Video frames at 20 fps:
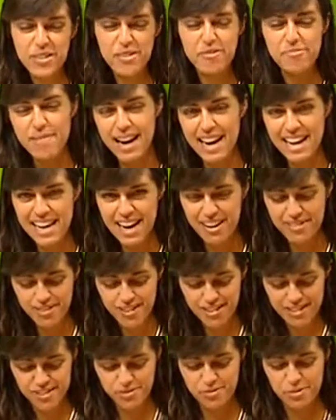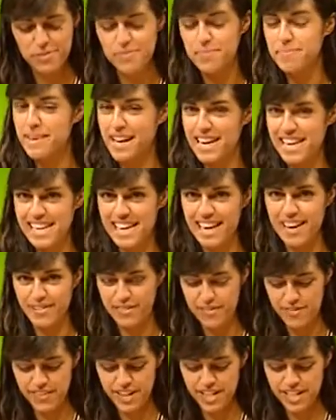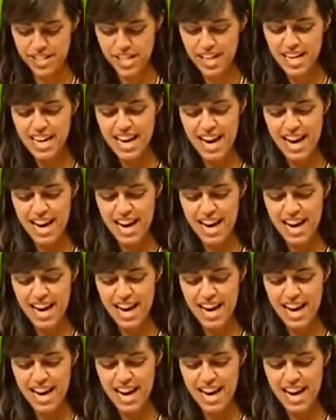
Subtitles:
We've made our rods, we've made our fish,